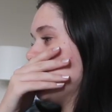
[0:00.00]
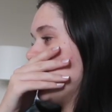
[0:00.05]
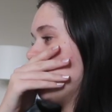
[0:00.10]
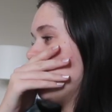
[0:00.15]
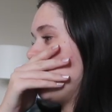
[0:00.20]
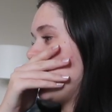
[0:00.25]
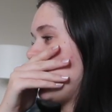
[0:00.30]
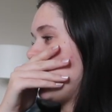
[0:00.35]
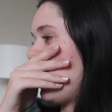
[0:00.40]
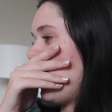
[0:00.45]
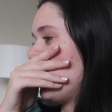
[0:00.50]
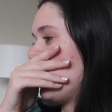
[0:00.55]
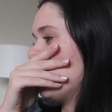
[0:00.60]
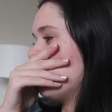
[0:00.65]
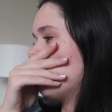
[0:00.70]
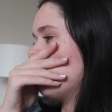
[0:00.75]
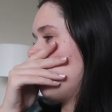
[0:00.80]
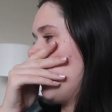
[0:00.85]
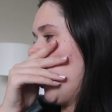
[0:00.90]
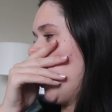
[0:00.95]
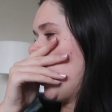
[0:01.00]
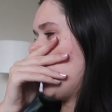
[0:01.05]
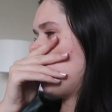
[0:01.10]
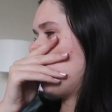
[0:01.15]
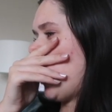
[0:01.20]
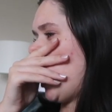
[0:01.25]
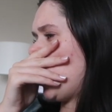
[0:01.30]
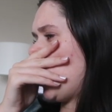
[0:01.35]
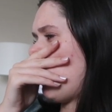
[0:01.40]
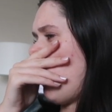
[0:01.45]
Oh my god. Oh
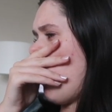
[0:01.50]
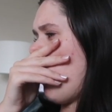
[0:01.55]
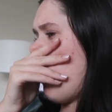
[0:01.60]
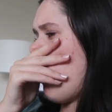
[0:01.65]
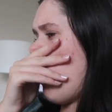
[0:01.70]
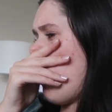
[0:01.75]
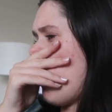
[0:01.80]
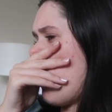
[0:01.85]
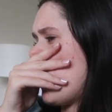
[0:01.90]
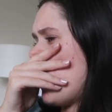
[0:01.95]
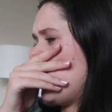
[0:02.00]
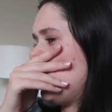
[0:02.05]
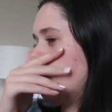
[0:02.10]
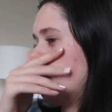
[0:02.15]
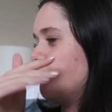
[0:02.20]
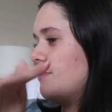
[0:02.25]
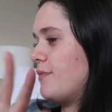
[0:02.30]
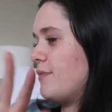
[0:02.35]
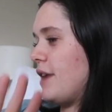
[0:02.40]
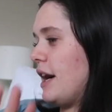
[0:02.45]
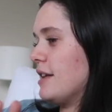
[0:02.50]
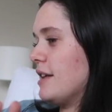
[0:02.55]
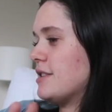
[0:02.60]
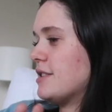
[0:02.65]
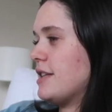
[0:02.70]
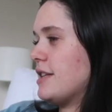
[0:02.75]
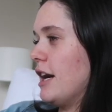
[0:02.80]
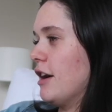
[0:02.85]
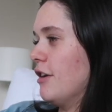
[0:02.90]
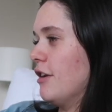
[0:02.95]
my god!
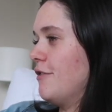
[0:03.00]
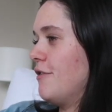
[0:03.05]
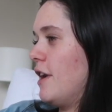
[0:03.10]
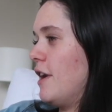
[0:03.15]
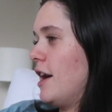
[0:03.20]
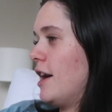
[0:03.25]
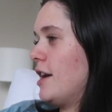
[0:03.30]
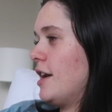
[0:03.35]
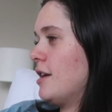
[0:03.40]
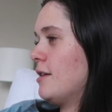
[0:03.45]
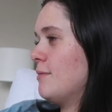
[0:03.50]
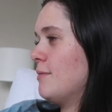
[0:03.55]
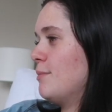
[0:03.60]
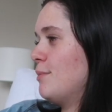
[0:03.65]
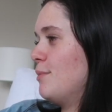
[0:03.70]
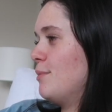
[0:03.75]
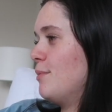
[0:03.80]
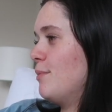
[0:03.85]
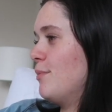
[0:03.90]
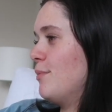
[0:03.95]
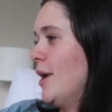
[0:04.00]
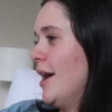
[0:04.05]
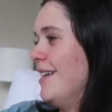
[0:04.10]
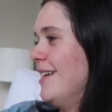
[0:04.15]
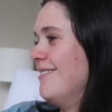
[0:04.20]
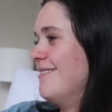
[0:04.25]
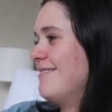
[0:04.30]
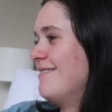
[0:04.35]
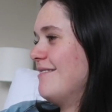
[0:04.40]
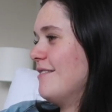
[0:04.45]
That's terrifying,
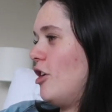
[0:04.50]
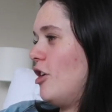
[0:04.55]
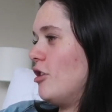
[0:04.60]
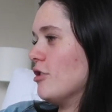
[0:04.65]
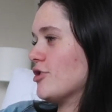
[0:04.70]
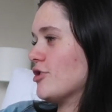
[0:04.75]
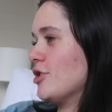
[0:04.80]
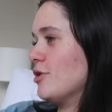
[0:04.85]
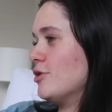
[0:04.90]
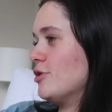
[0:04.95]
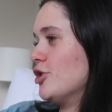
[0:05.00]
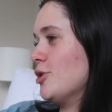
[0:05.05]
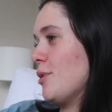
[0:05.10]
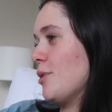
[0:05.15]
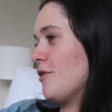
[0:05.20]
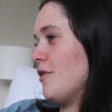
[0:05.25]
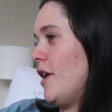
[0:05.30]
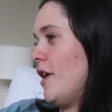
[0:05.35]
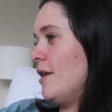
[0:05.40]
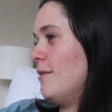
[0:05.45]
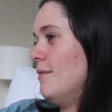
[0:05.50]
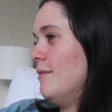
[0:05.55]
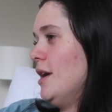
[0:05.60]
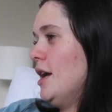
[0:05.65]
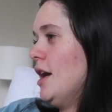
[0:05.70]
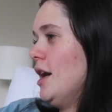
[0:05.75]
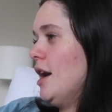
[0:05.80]
but also super fun.